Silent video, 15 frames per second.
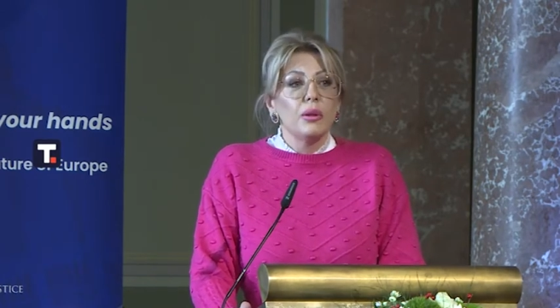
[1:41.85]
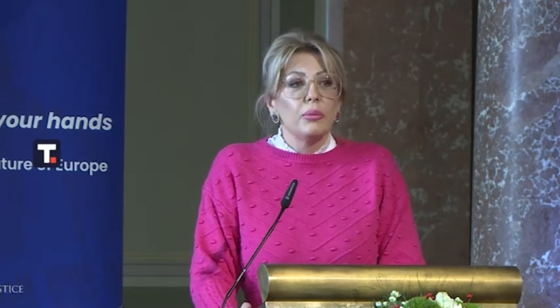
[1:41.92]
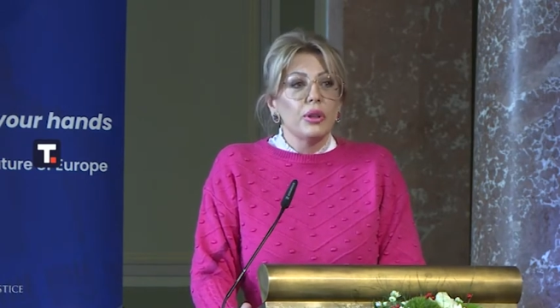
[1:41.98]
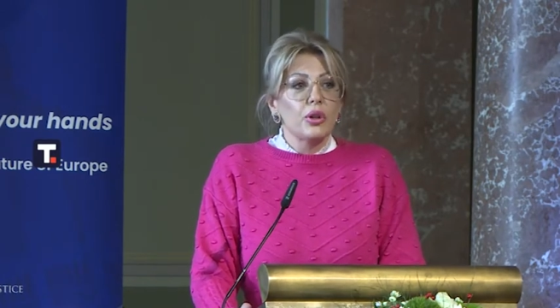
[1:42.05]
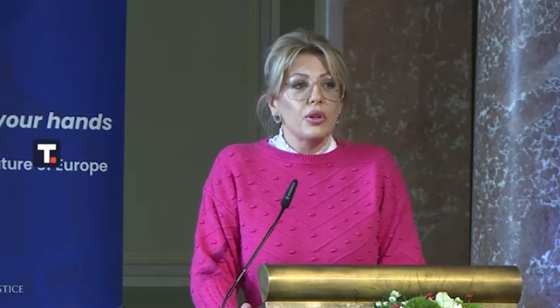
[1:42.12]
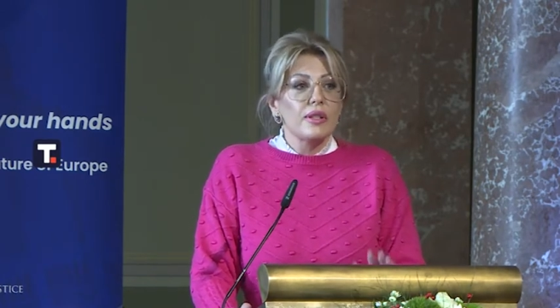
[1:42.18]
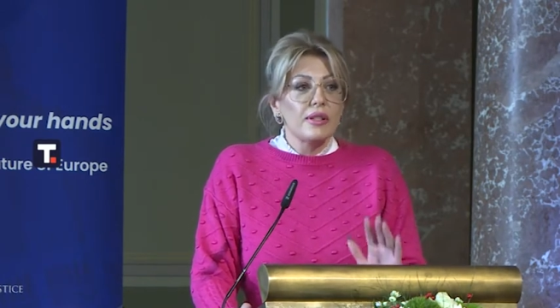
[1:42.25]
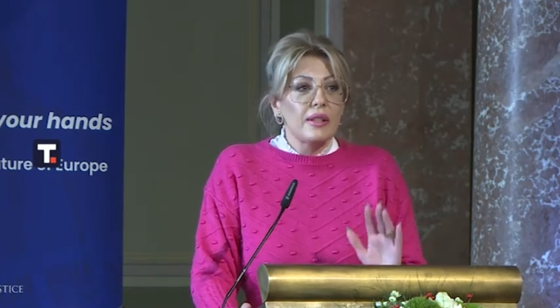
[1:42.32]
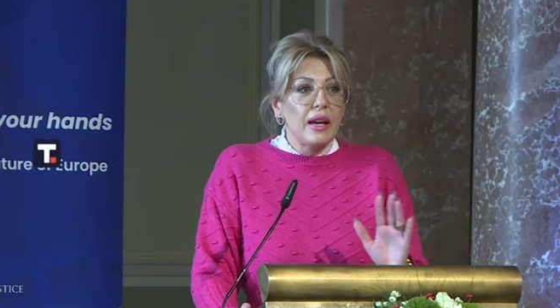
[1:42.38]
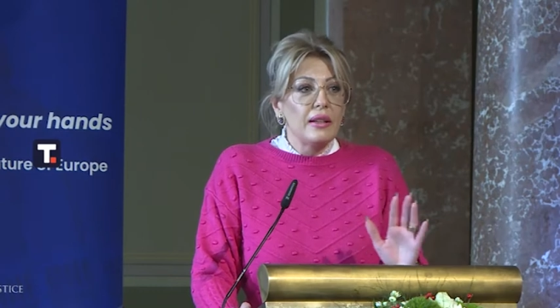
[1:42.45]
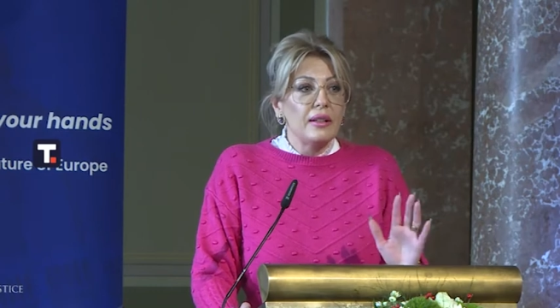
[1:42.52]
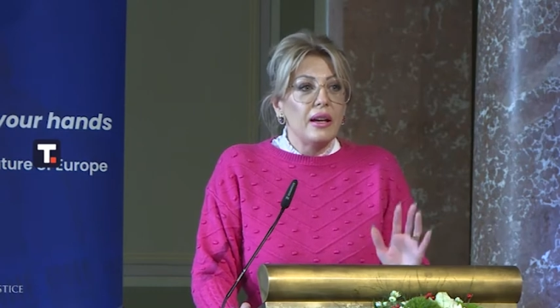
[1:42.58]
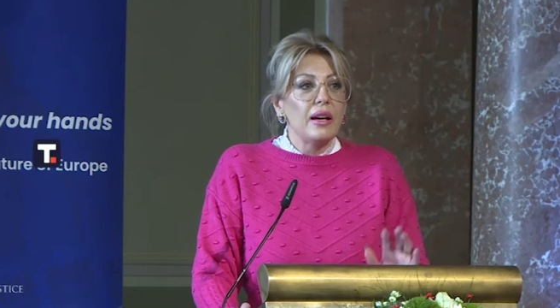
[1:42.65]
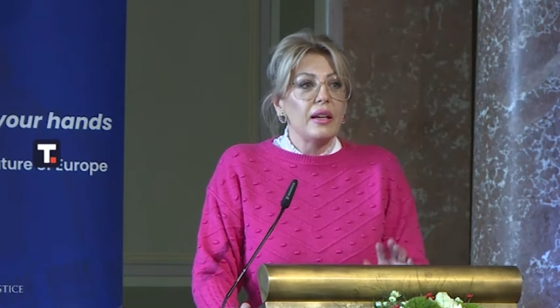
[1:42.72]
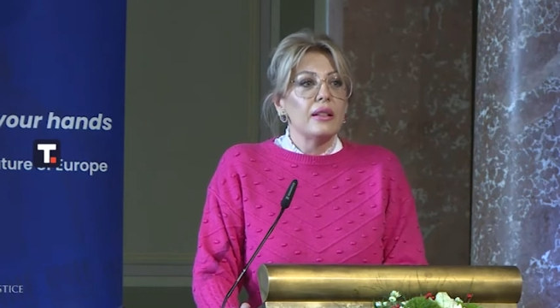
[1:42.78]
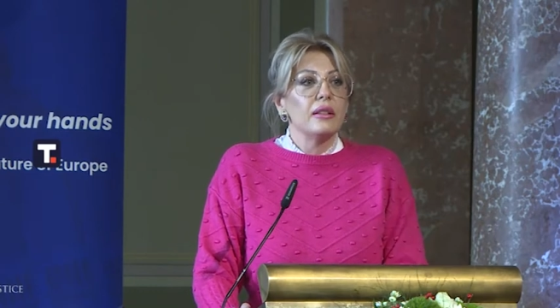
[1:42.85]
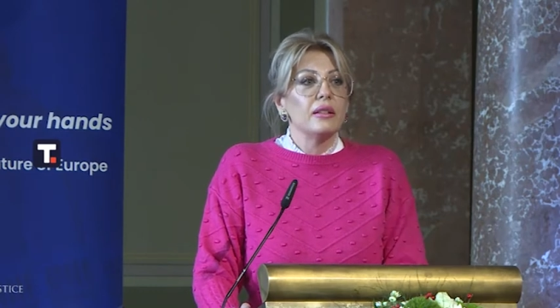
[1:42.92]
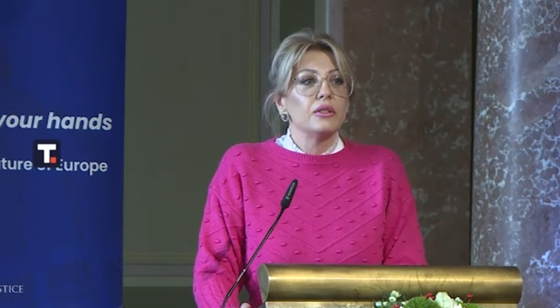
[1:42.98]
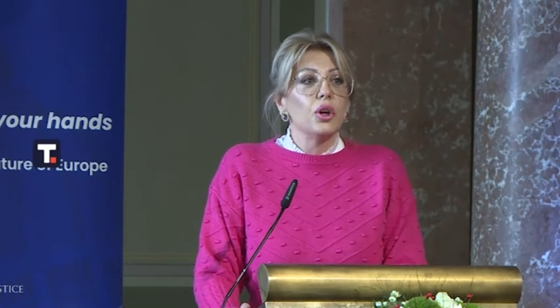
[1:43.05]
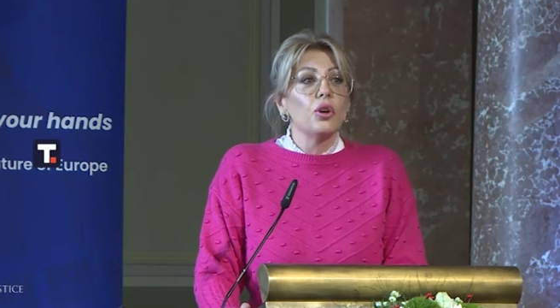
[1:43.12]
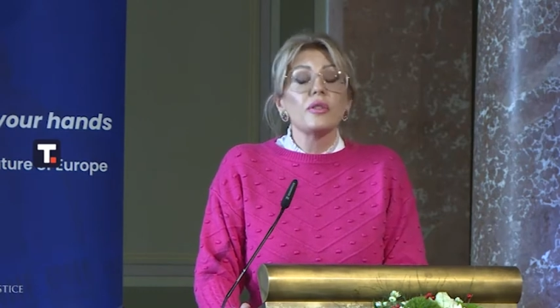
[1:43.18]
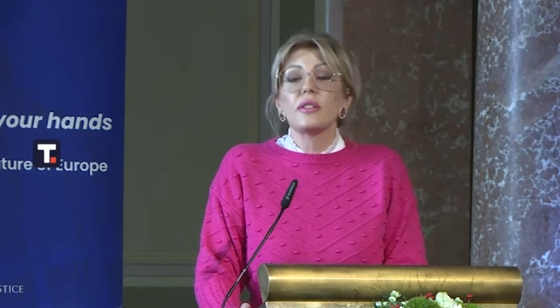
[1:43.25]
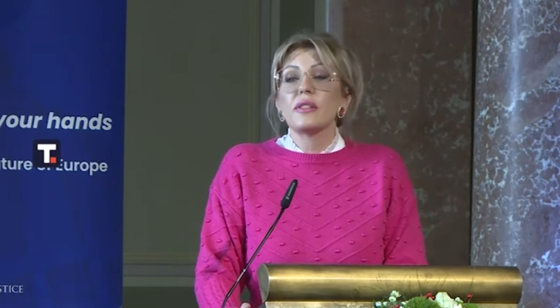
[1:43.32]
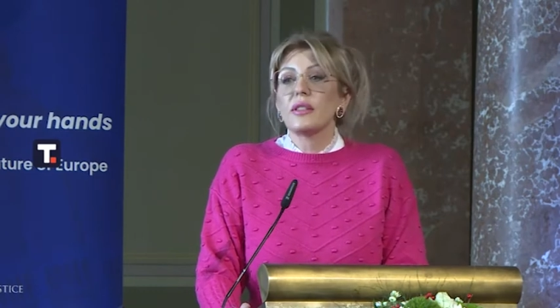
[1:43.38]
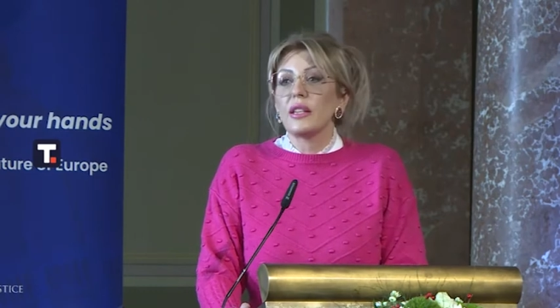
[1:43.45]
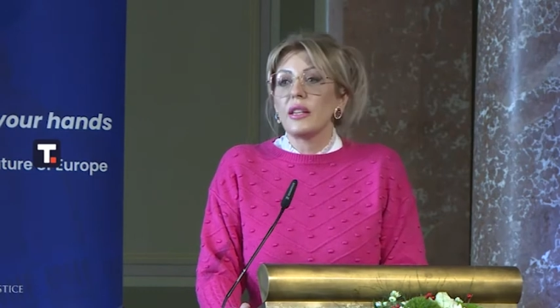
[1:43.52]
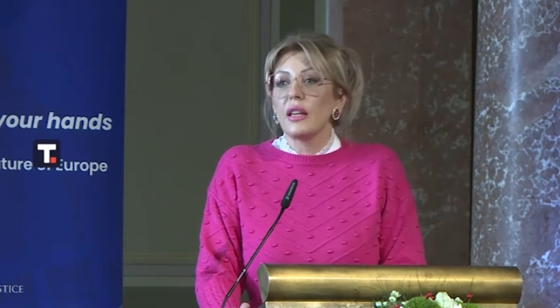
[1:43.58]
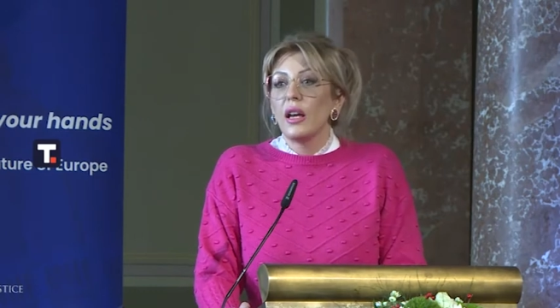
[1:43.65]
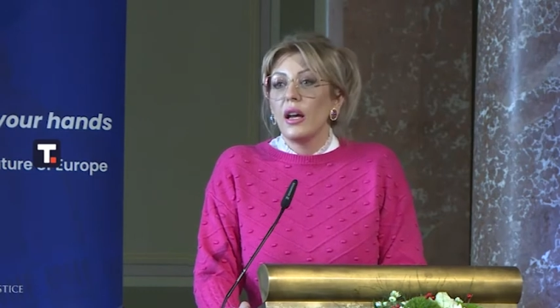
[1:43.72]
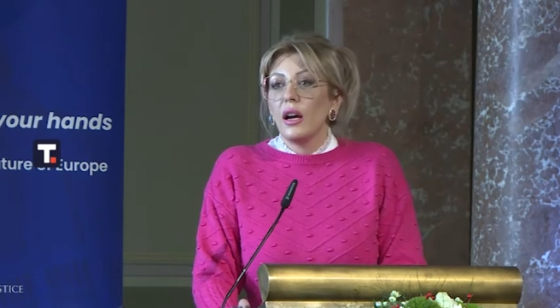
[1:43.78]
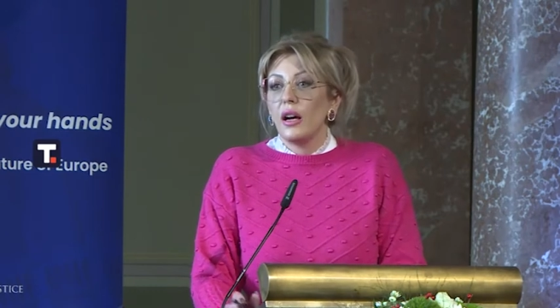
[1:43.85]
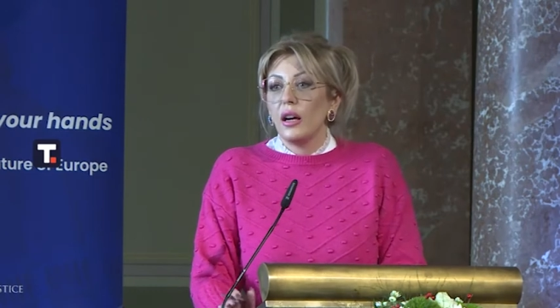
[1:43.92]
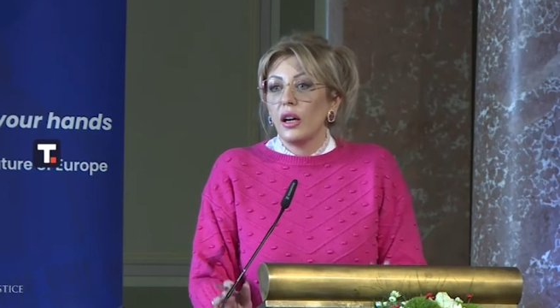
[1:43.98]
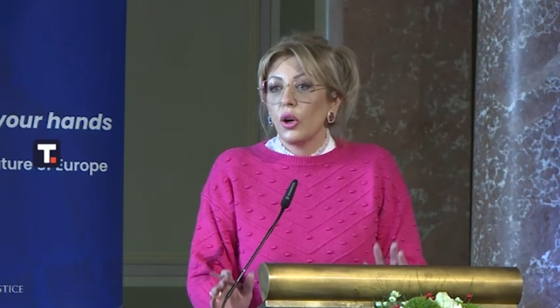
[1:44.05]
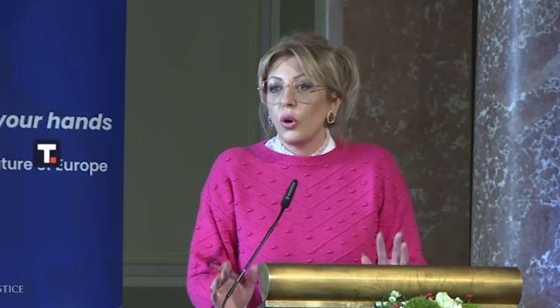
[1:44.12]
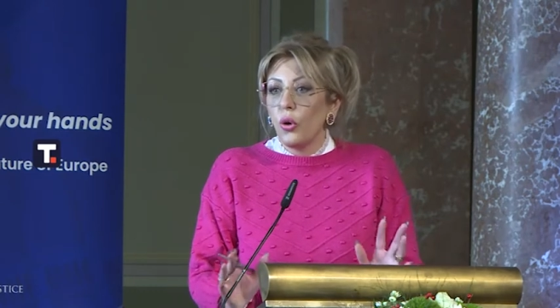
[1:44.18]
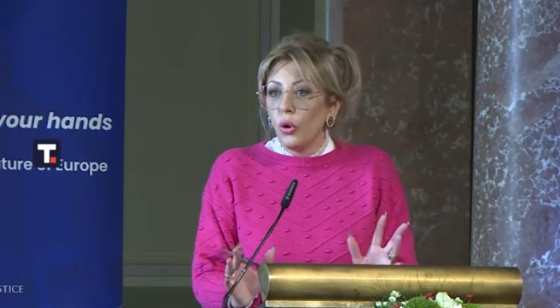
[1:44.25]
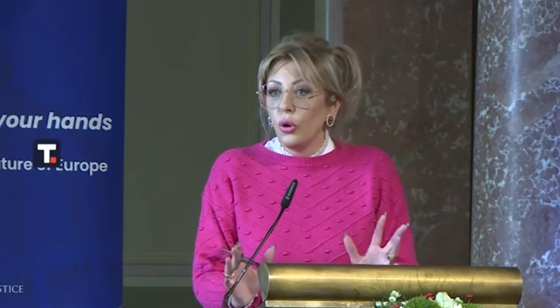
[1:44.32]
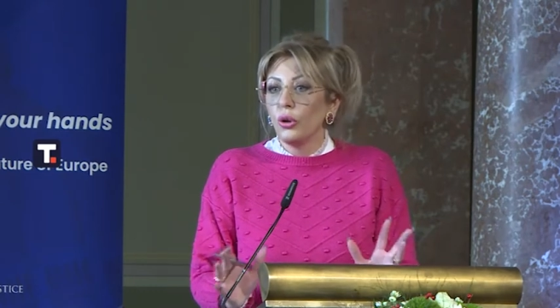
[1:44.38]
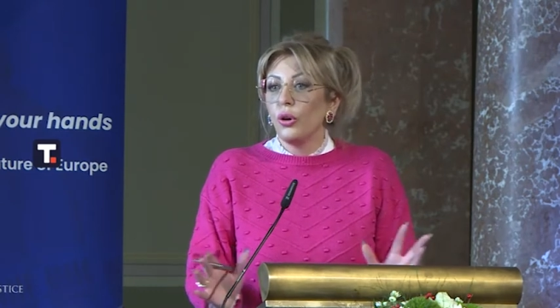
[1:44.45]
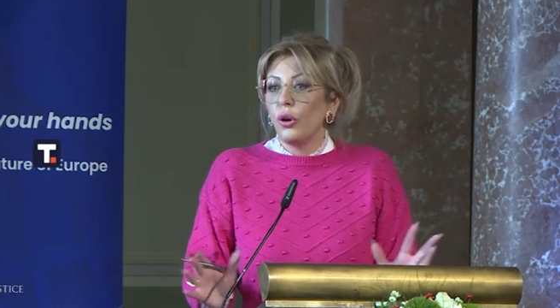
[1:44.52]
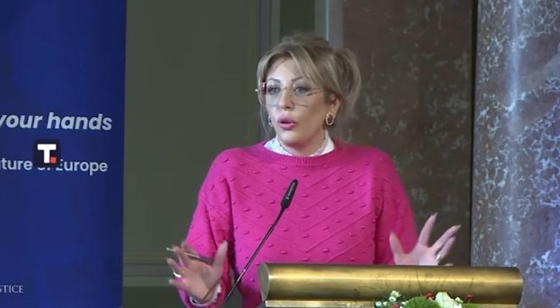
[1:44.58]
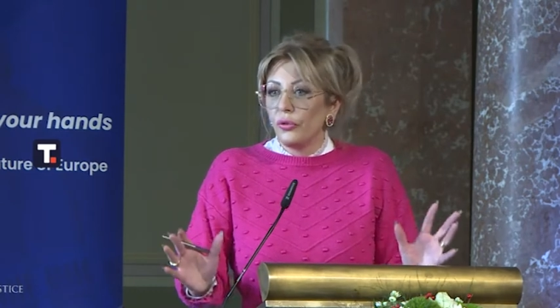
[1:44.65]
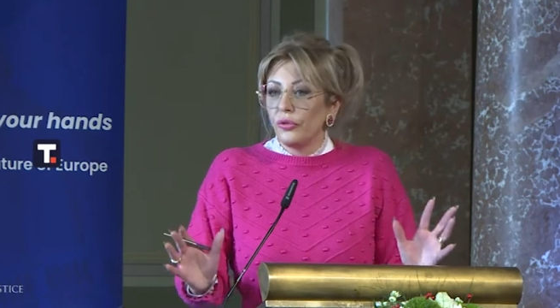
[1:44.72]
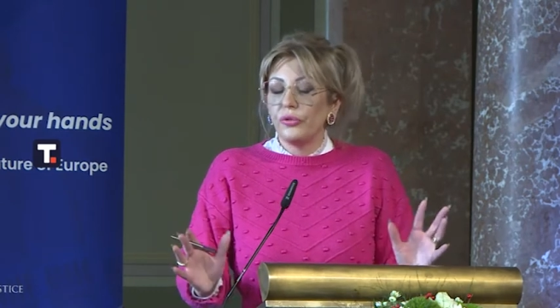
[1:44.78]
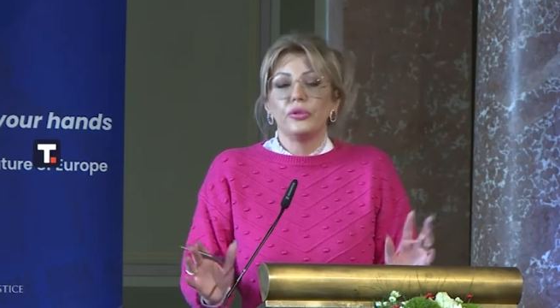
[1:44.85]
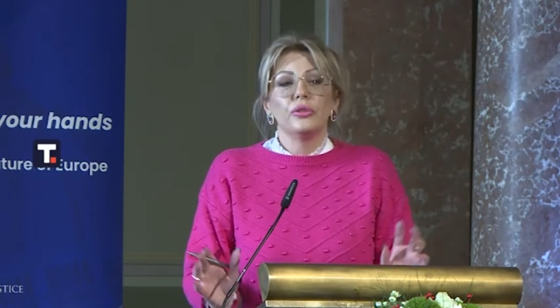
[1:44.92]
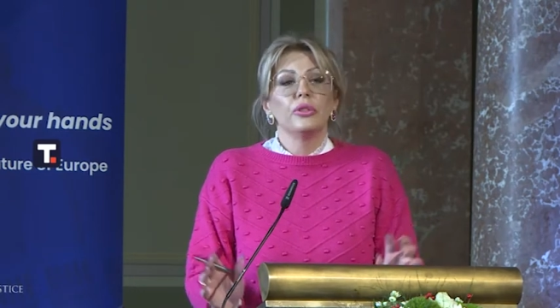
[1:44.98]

because then I don't see a whole of,